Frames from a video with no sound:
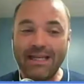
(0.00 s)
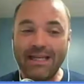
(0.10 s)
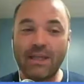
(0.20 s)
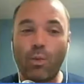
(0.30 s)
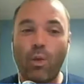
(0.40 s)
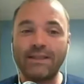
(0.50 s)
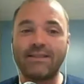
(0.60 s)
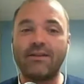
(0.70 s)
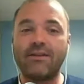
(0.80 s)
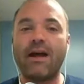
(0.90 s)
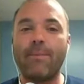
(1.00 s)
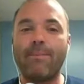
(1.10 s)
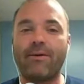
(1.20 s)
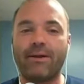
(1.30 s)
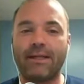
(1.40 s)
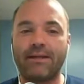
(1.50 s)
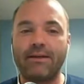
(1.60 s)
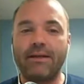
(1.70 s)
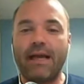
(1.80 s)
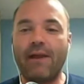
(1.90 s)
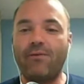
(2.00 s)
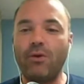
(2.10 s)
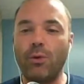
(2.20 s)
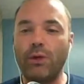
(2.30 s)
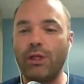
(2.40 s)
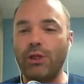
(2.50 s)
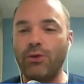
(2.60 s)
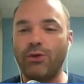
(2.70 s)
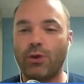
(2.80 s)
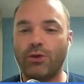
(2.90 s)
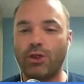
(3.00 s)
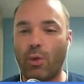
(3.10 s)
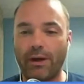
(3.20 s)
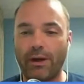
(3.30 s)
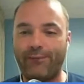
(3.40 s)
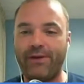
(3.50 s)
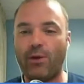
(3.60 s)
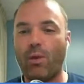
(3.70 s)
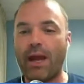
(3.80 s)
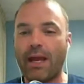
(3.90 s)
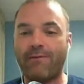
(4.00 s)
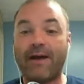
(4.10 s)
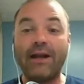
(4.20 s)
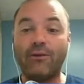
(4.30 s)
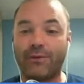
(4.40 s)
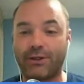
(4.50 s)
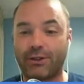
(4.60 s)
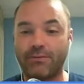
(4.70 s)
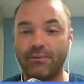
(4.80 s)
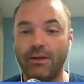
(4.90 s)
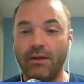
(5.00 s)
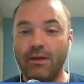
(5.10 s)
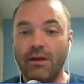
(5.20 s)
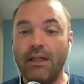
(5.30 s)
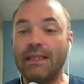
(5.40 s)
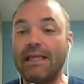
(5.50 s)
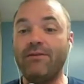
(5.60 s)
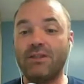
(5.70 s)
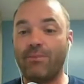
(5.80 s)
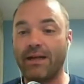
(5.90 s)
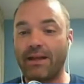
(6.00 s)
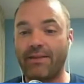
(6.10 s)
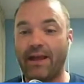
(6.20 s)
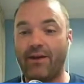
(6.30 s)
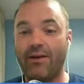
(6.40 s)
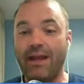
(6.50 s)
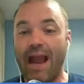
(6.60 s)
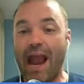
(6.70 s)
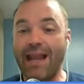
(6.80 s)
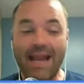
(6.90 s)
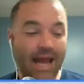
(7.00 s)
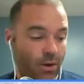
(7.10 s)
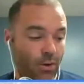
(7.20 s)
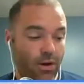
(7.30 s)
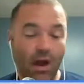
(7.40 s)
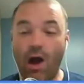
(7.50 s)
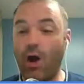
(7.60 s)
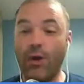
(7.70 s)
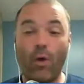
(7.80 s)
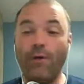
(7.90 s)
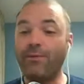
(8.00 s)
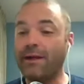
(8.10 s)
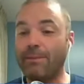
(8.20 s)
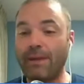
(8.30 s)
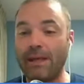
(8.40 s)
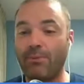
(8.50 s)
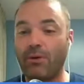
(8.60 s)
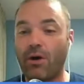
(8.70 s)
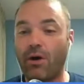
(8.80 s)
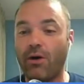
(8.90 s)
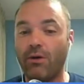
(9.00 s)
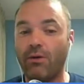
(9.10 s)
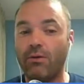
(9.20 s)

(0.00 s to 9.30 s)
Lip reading: said, what's the liability if you were to use your 20 feet away vital vision, leave somebody in there, and now an awful lot of people are